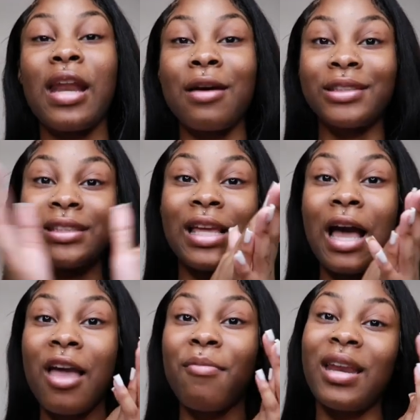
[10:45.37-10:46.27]
And I will see
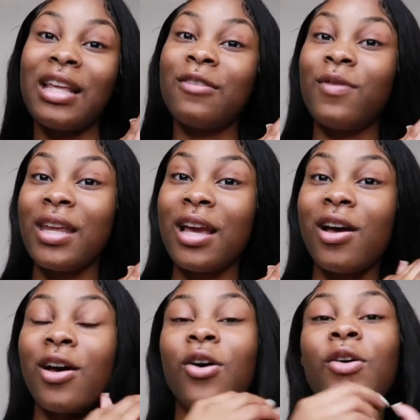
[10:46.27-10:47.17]
y'all in my next
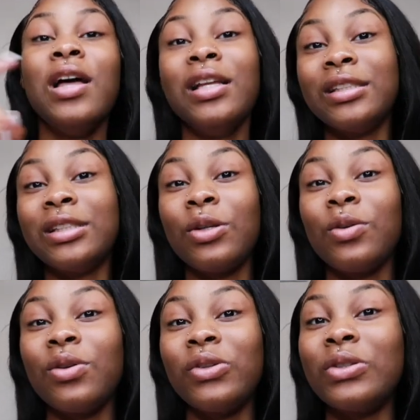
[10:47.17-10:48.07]
video.
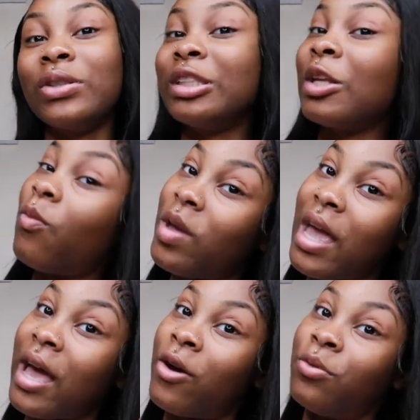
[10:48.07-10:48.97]
Toodles,
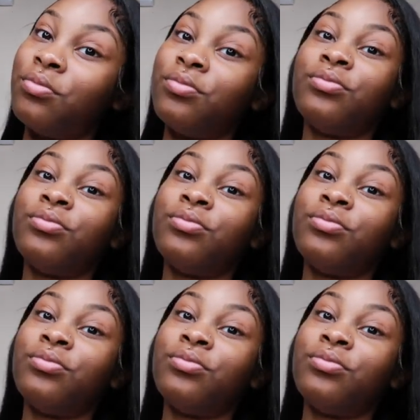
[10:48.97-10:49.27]
we out.